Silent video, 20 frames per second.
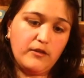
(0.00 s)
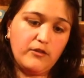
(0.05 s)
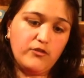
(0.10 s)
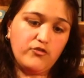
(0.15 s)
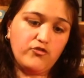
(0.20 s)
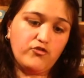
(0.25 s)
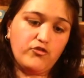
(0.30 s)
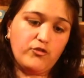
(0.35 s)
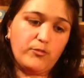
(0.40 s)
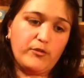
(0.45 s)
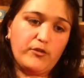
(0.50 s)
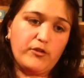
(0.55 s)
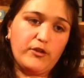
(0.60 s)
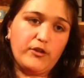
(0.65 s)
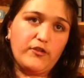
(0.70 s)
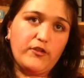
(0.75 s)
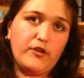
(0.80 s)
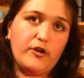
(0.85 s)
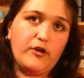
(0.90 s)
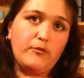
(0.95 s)
triple
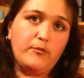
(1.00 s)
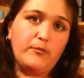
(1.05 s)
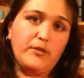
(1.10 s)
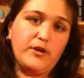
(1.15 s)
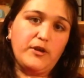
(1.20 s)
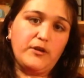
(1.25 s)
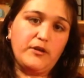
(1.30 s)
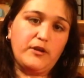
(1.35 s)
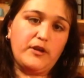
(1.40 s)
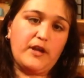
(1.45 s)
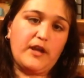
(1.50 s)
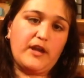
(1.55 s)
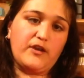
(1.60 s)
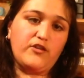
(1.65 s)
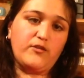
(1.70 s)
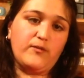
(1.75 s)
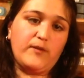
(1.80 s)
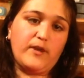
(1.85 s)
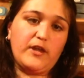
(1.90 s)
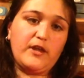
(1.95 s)
click the home button and
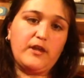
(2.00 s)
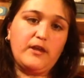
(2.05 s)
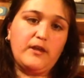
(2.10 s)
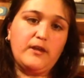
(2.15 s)
activate.